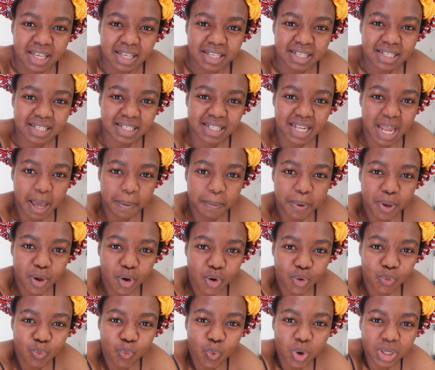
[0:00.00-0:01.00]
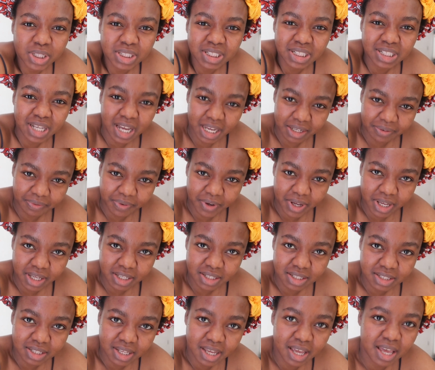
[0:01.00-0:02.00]
slap it on one side
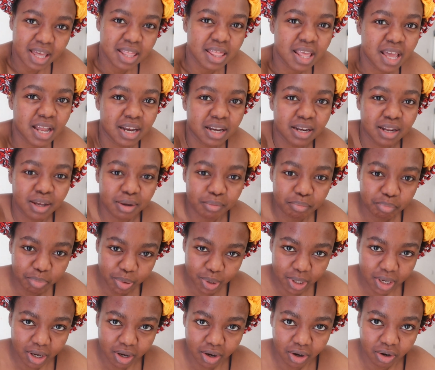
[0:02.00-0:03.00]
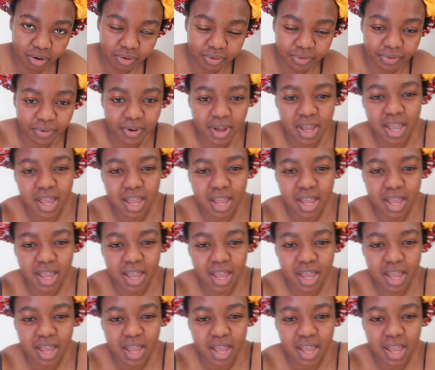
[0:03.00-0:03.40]
first and then pull it off,